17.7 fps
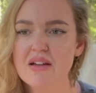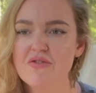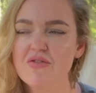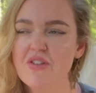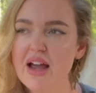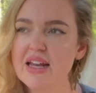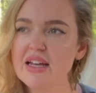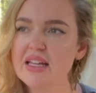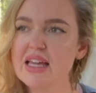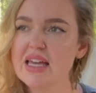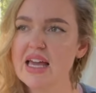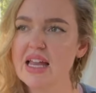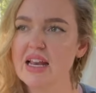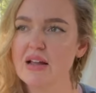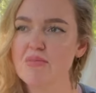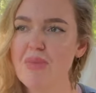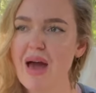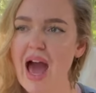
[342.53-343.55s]
finally
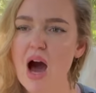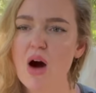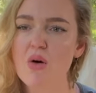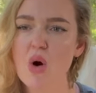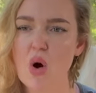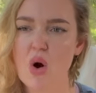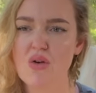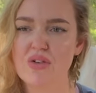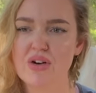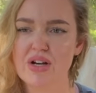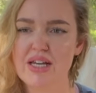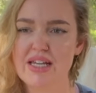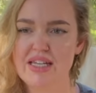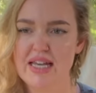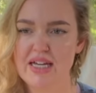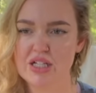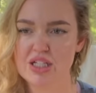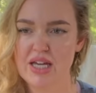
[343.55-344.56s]
gaining power over an
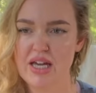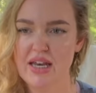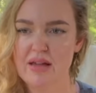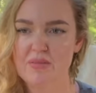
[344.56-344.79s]
addiction